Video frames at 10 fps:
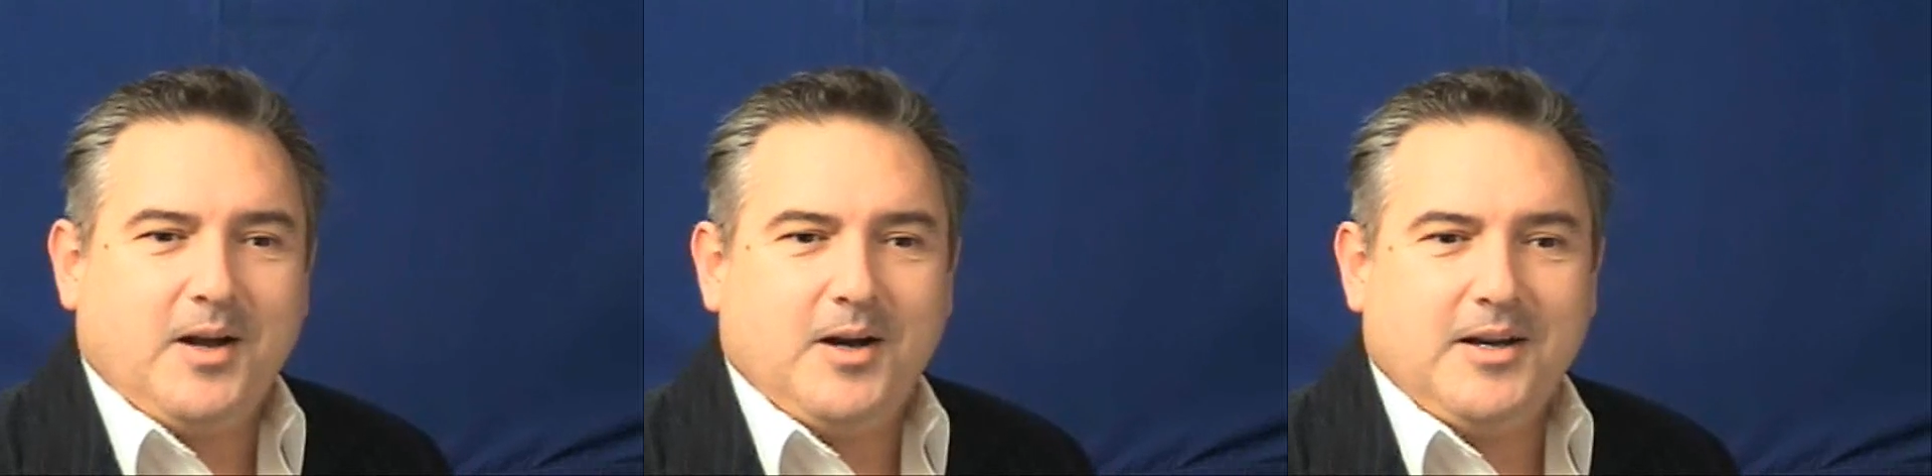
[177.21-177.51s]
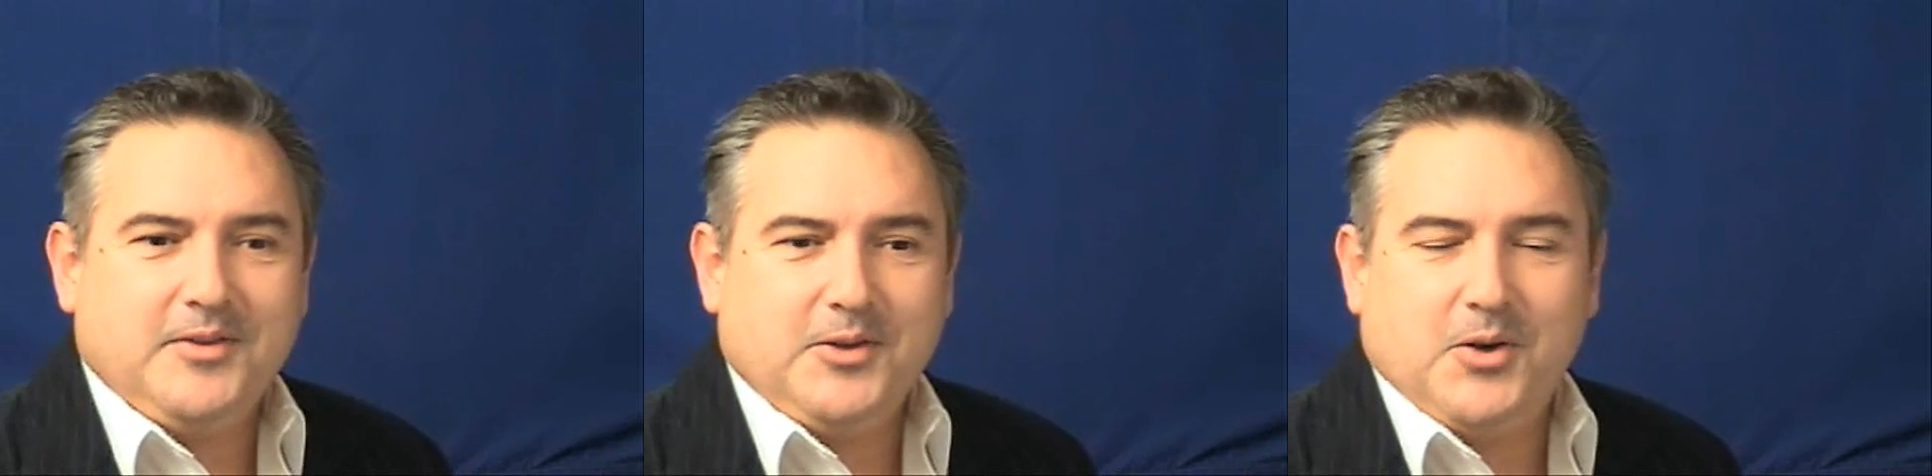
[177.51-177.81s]

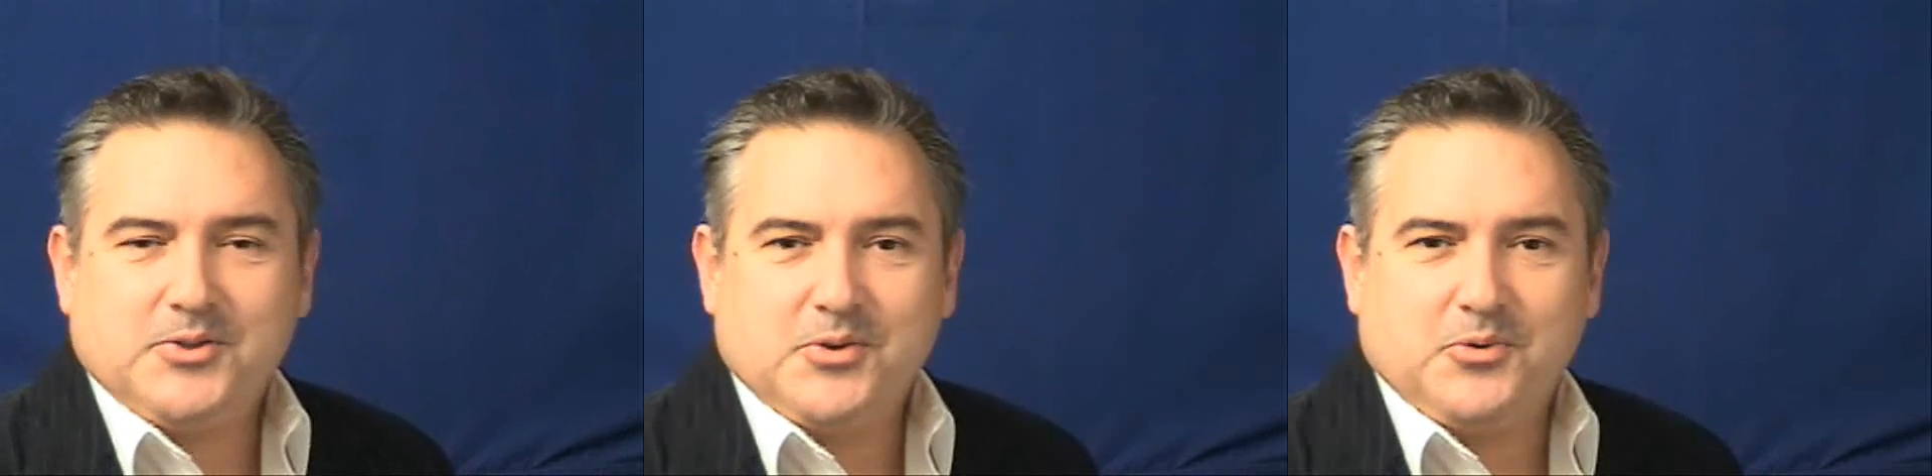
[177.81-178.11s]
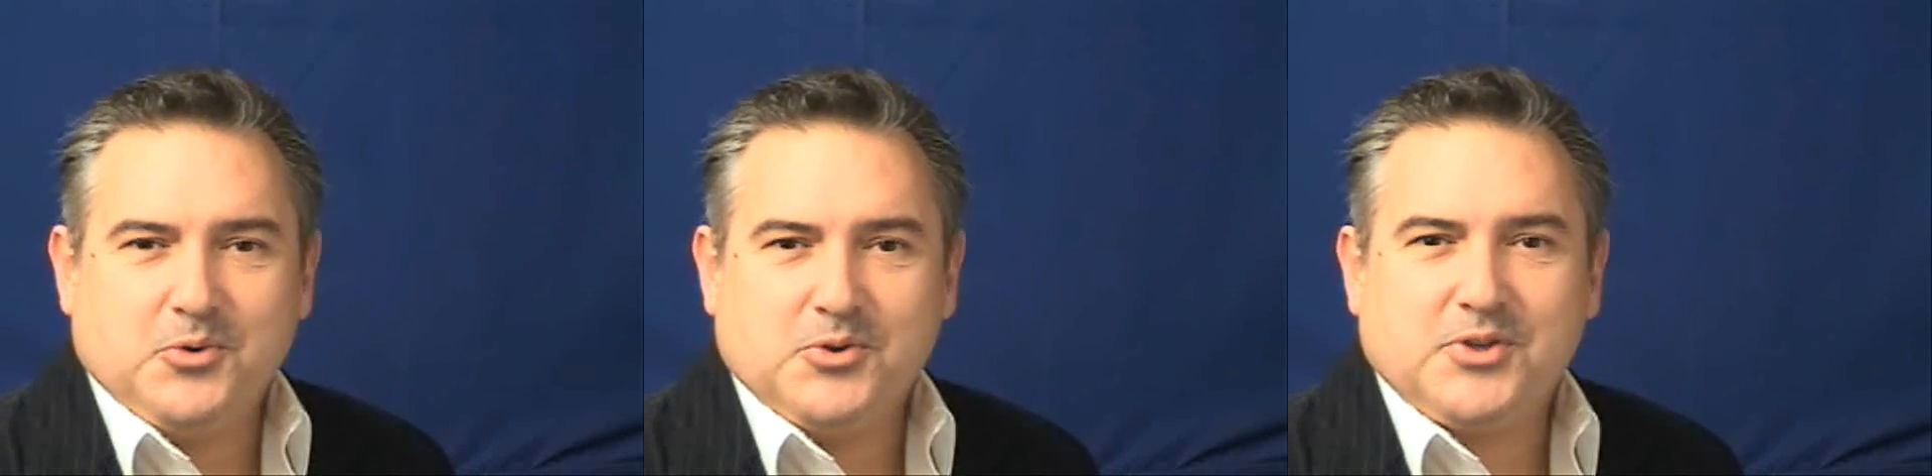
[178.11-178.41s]
and then also
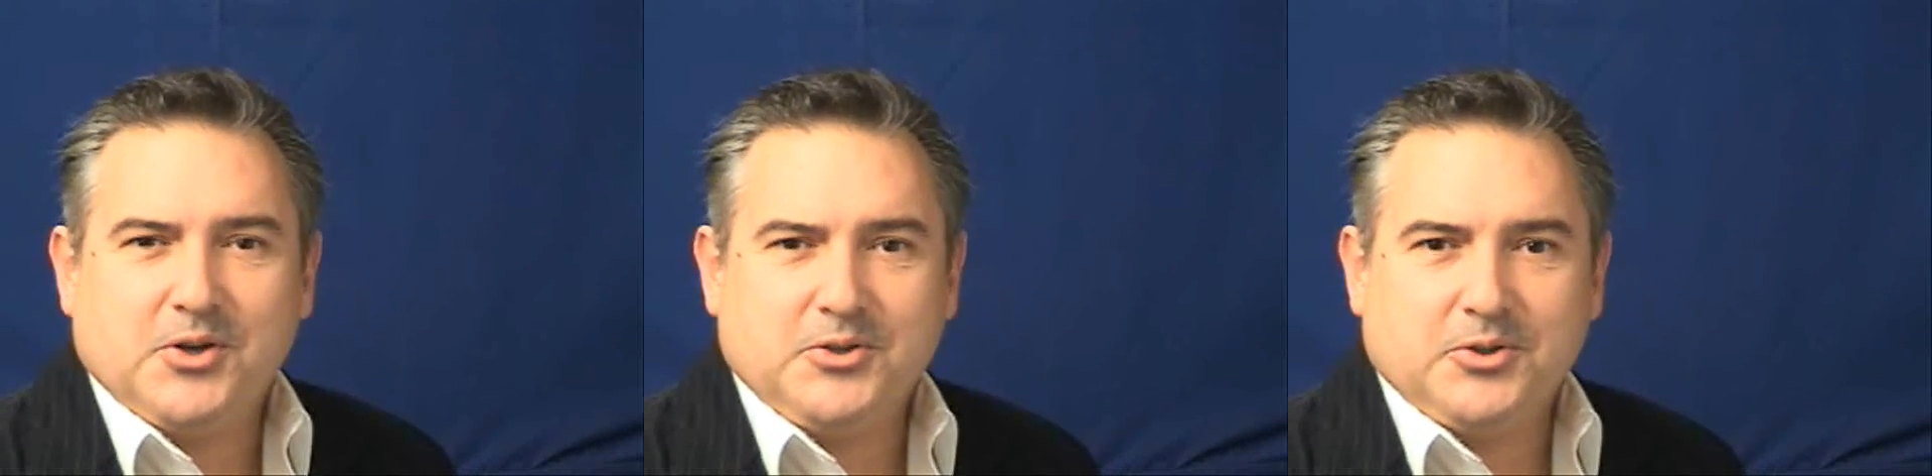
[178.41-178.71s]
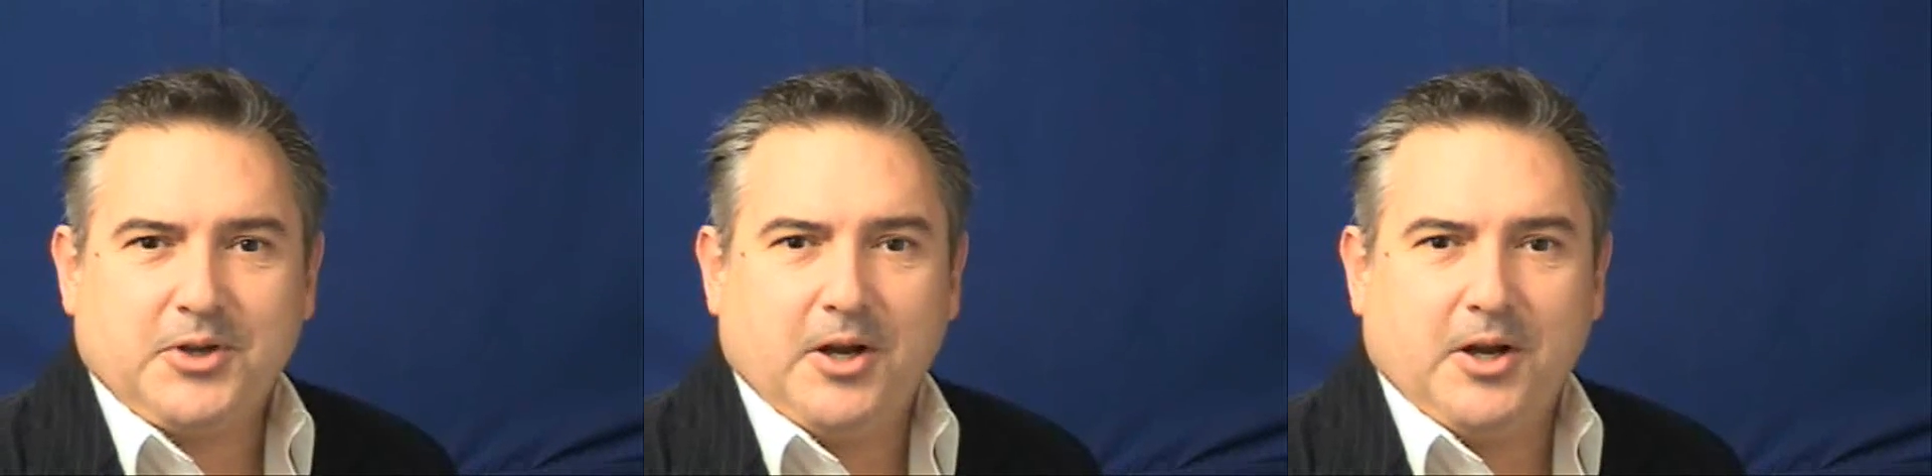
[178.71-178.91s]
through your cellular